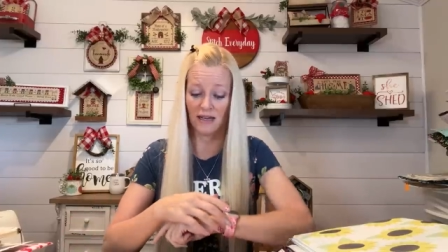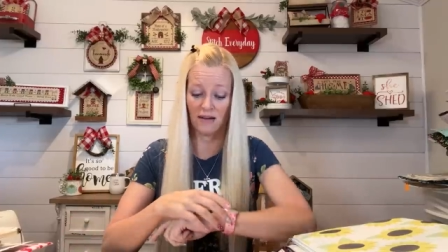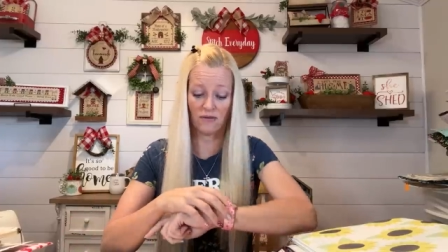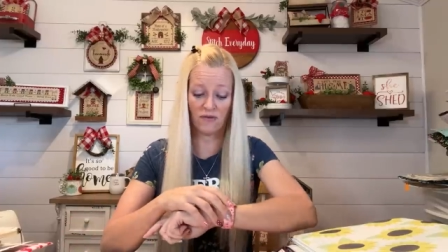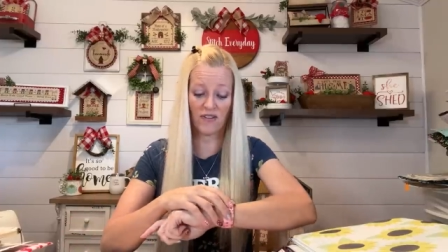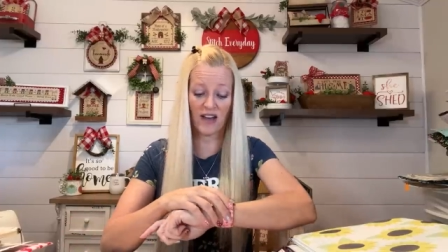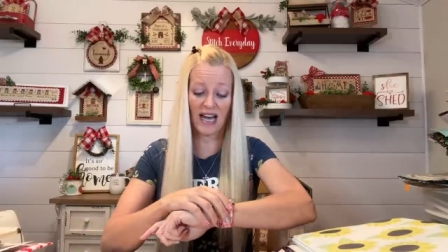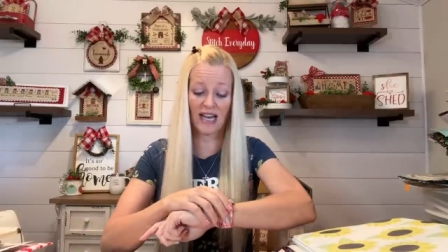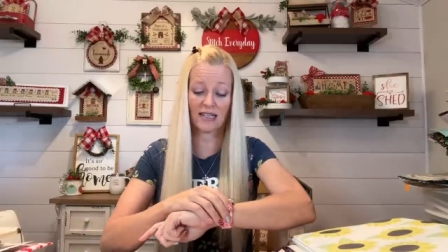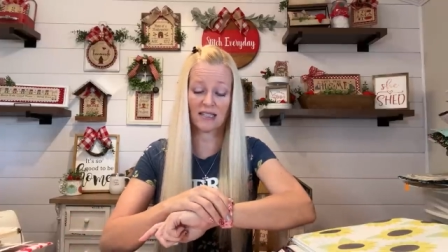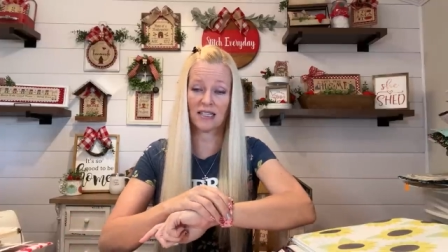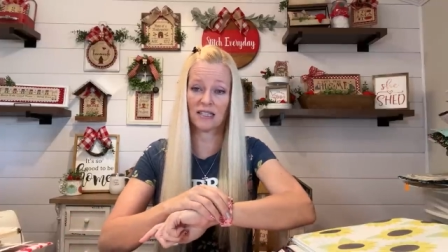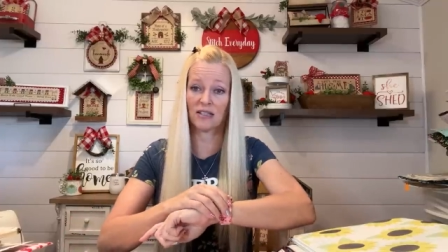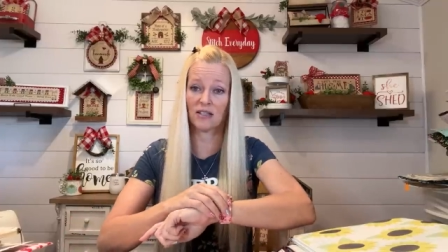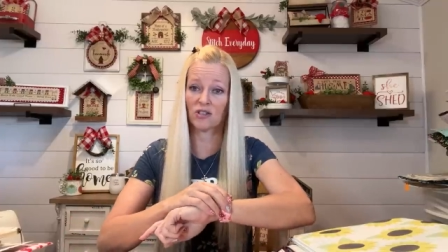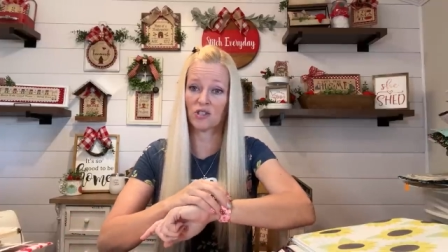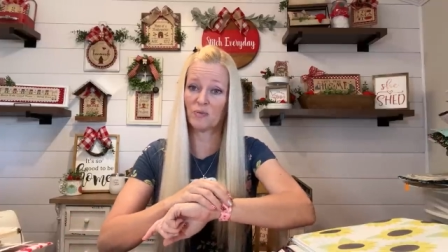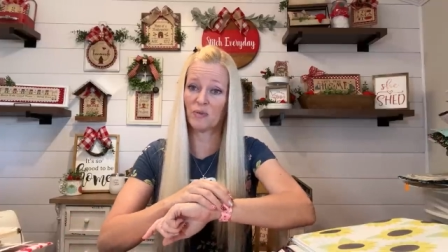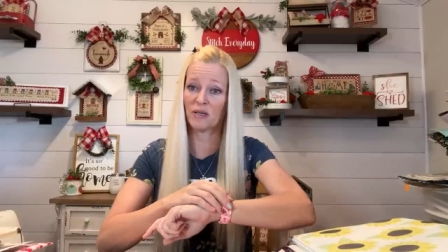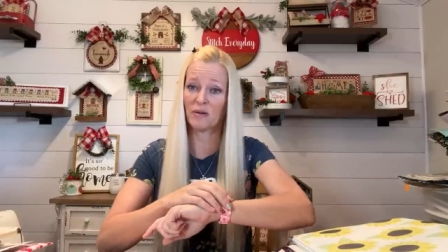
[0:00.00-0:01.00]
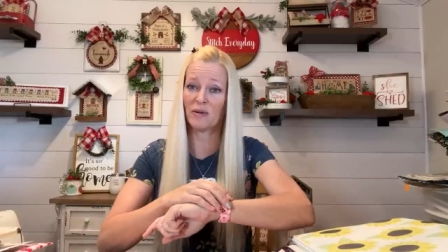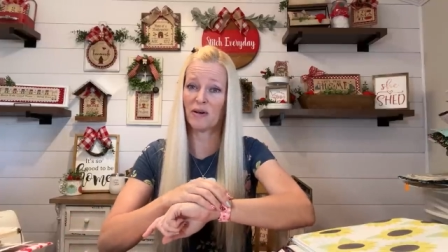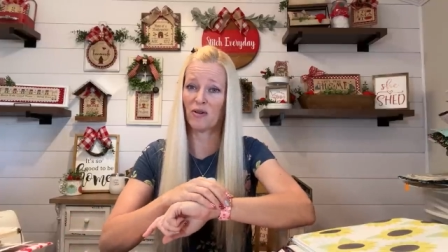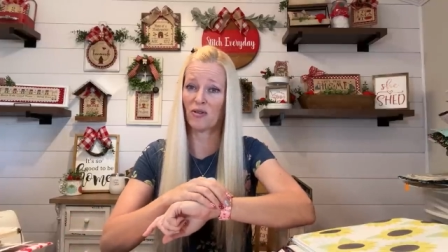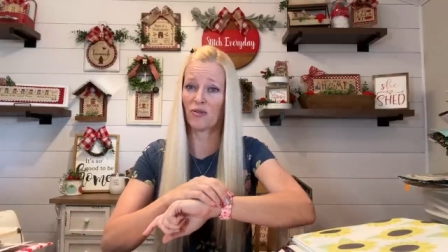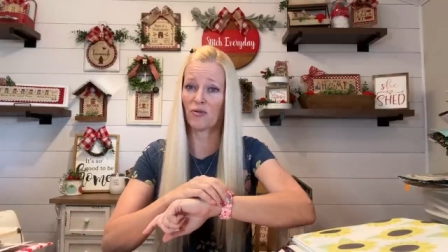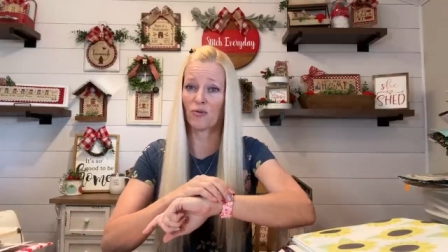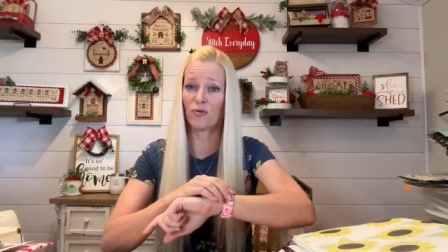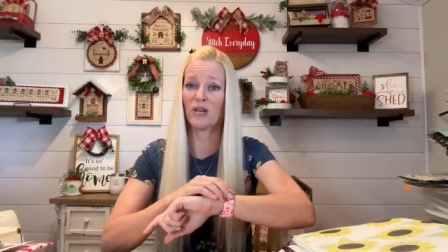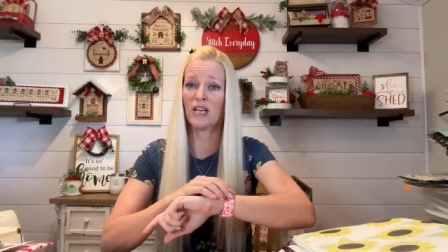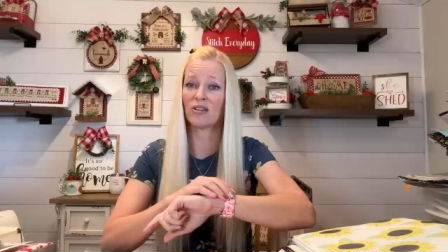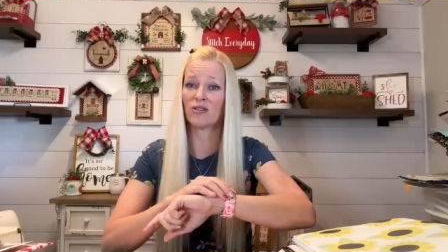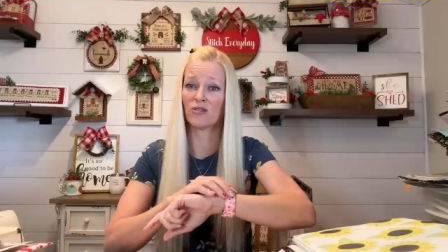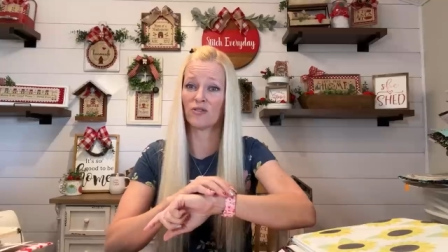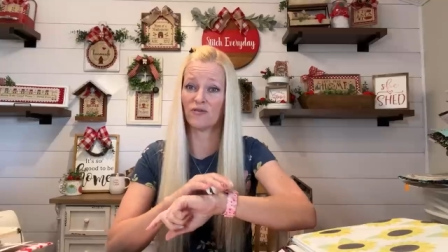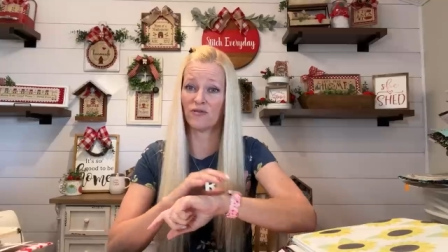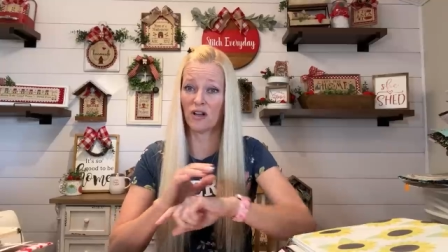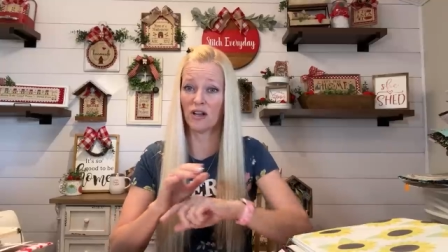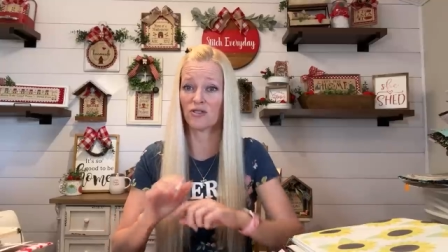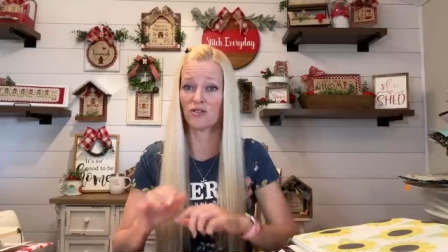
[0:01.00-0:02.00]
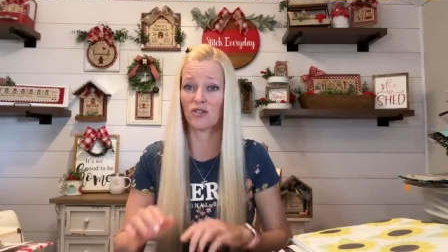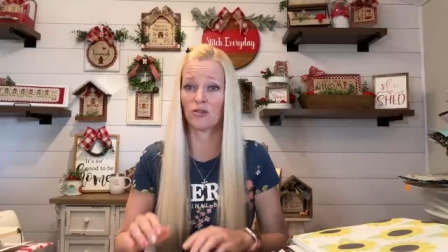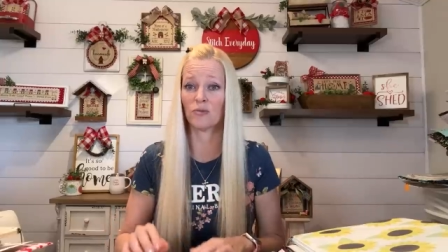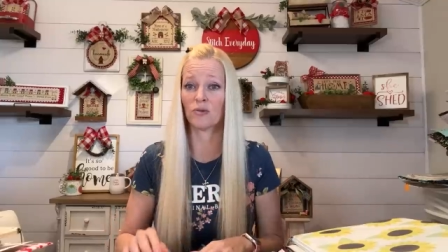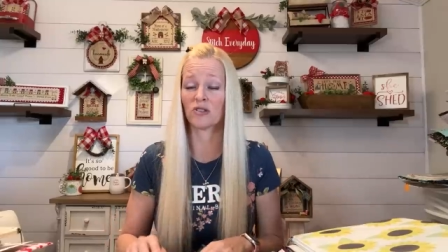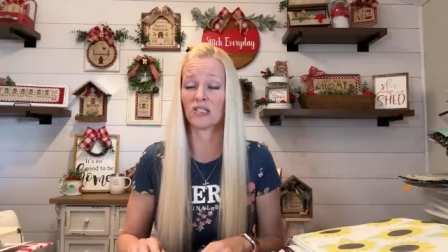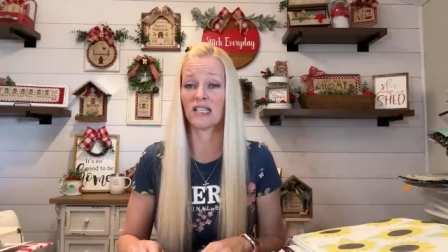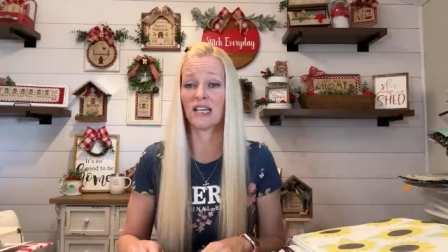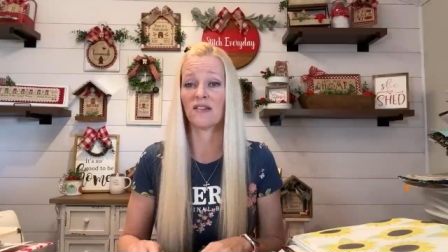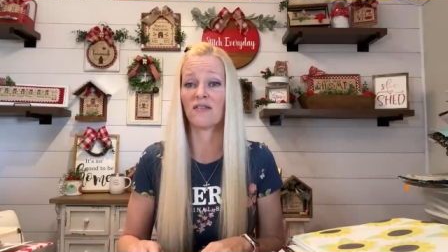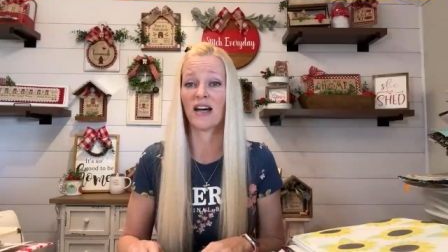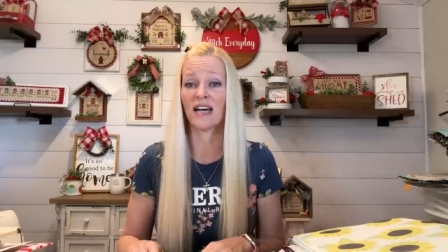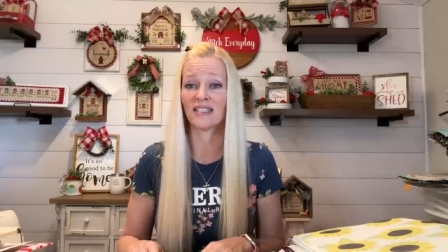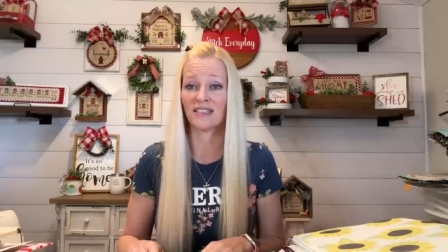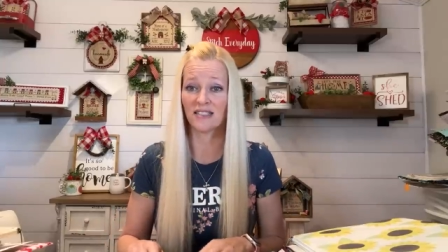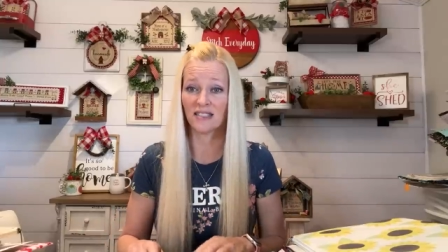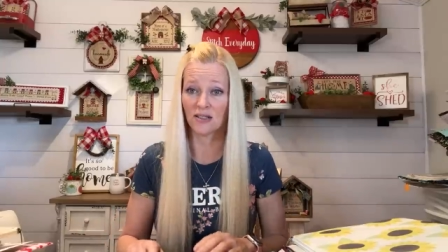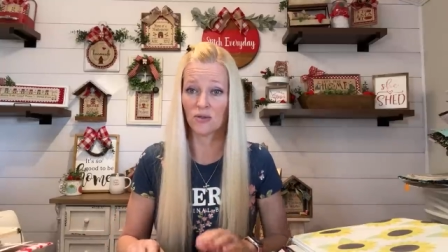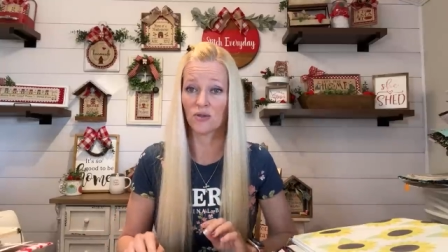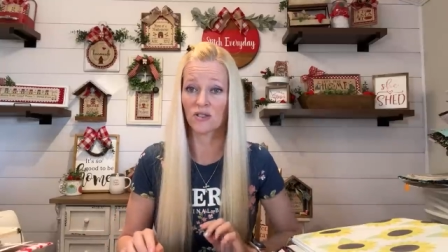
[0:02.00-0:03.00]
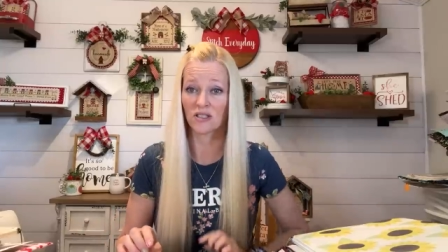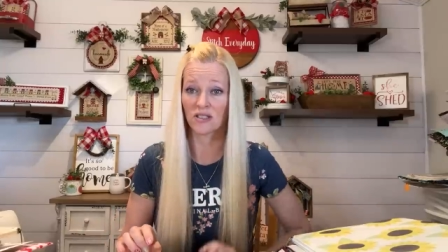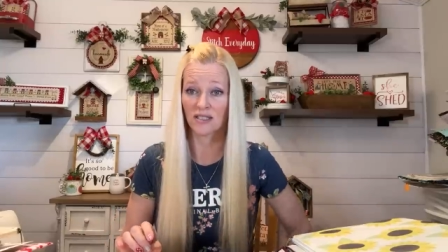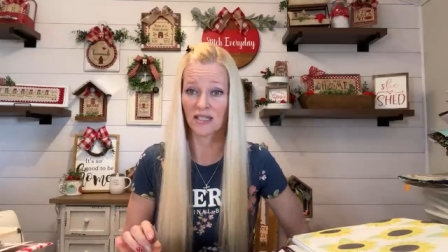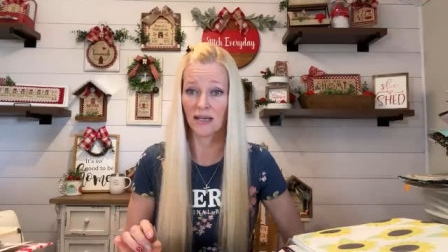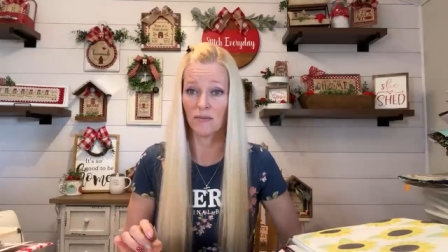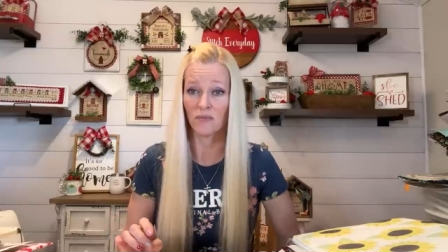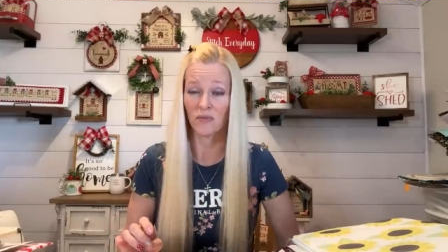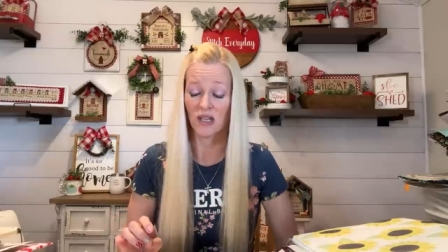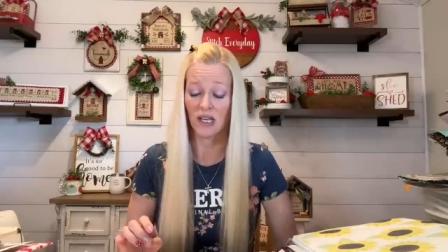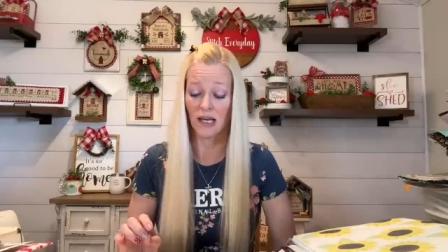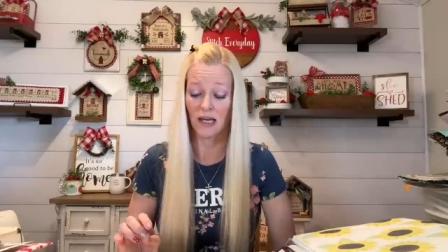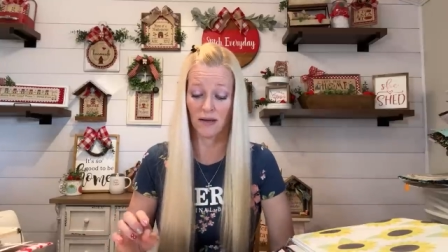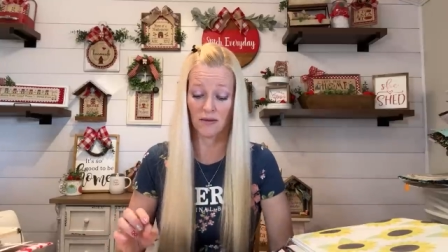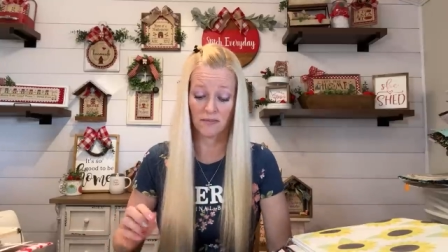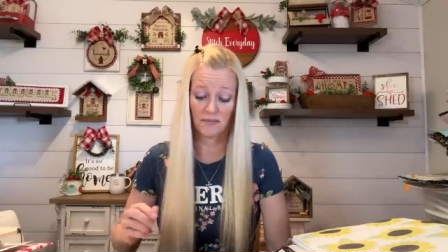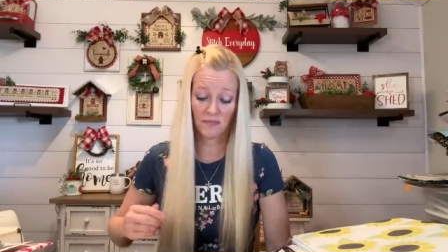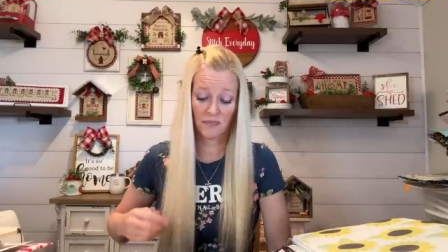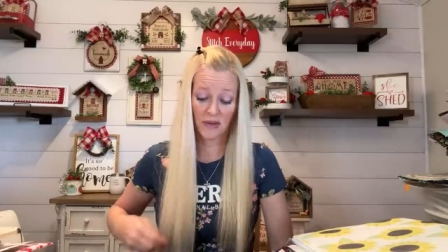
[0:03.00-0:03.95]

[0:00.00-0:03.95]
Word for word: in fact, that there's been about three other floss tubers that have had to deal with the same thing.